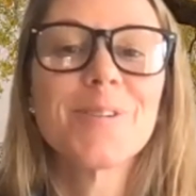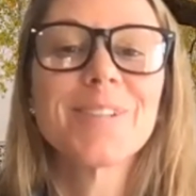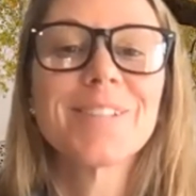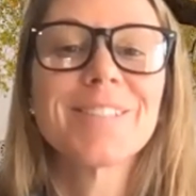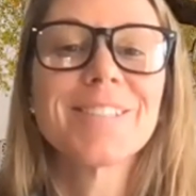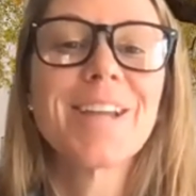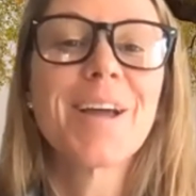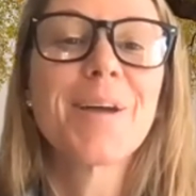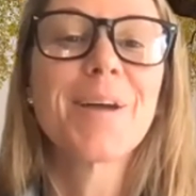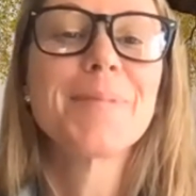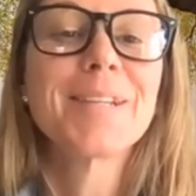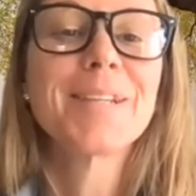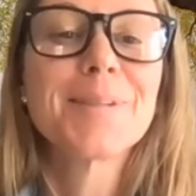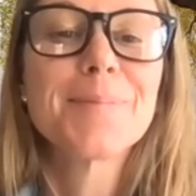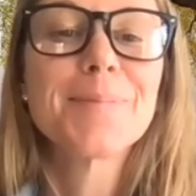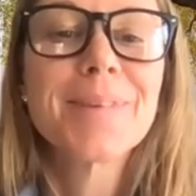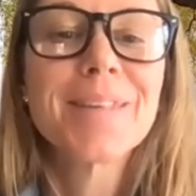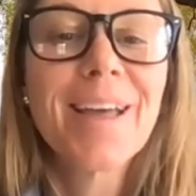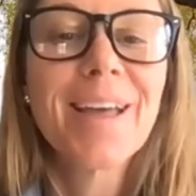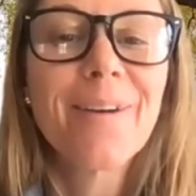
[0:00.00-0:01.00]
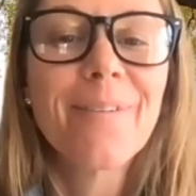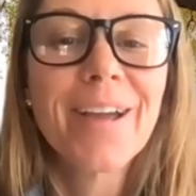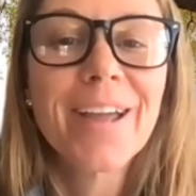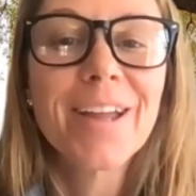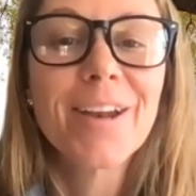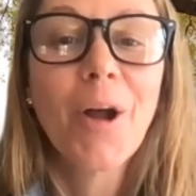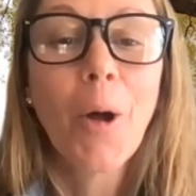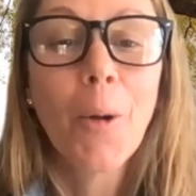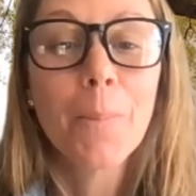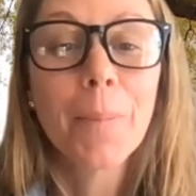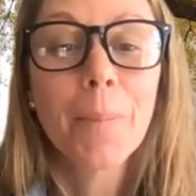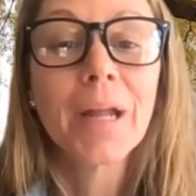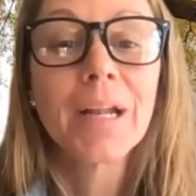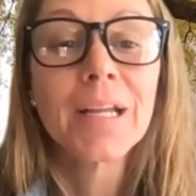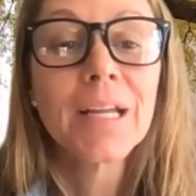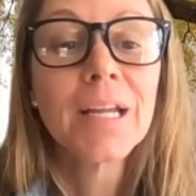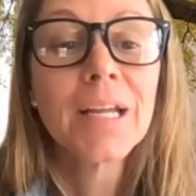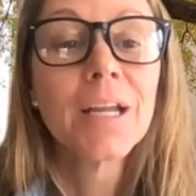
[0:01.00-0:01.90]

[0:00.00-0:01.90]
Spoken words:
It's not meant to be that way at all. But